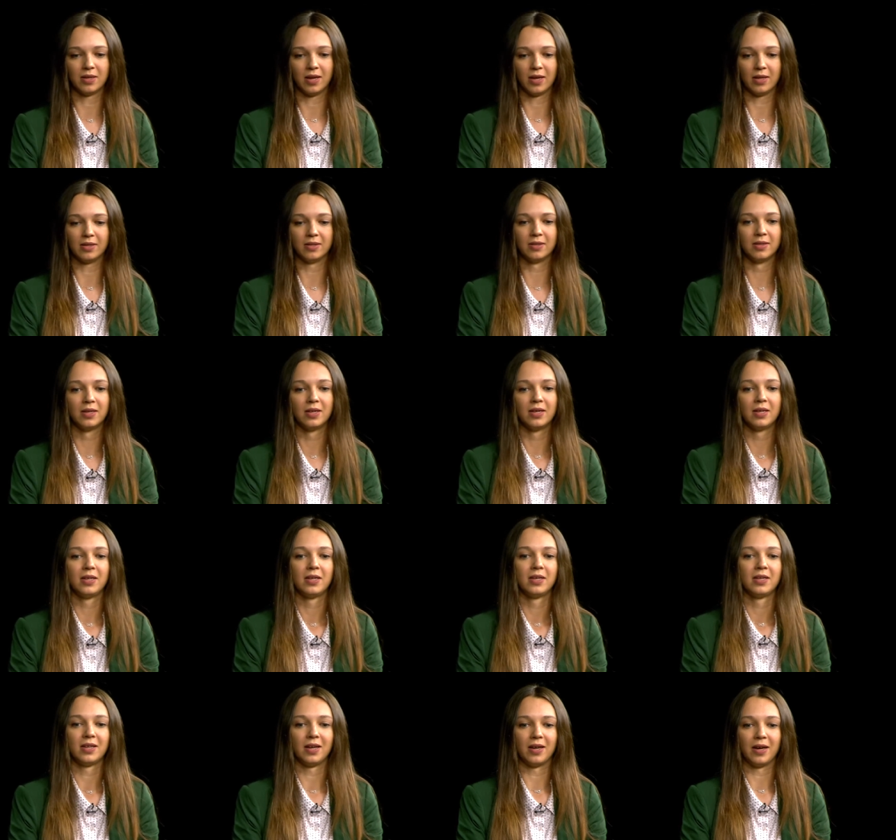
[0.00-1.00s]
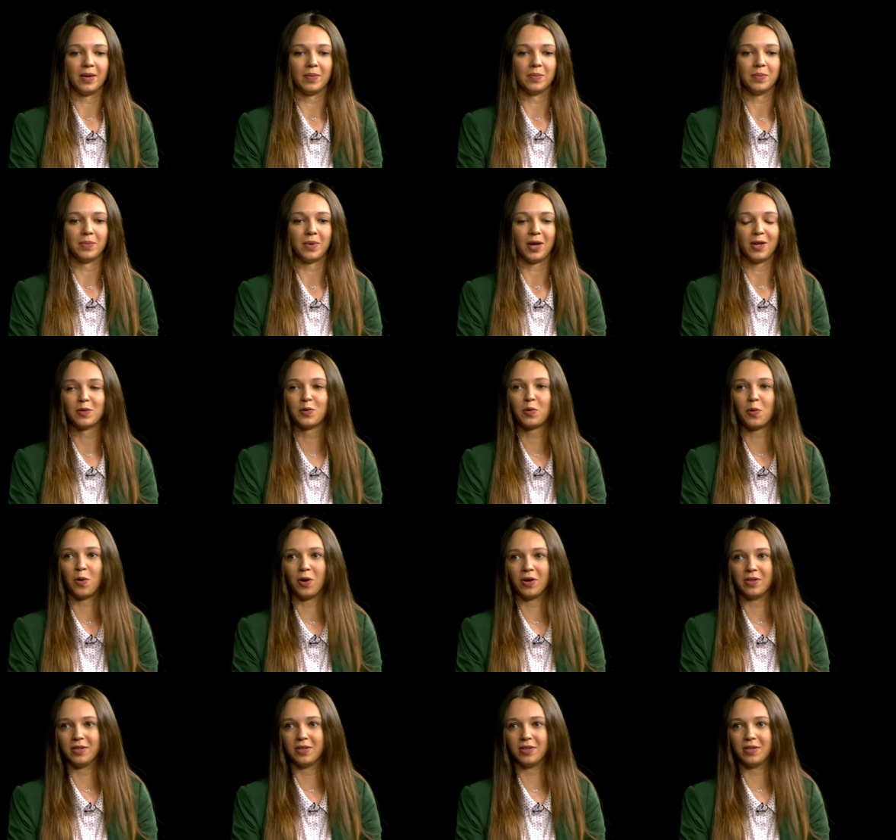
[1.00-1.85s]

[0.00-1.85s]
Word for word: And um, at core,